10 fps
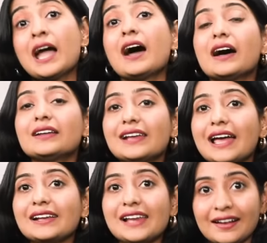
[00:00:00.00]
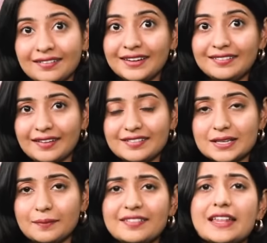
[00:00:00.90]
Unlike legacy
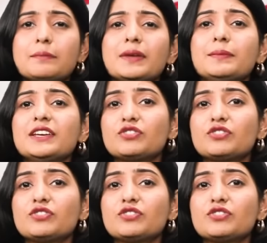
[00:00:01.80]
systems that may be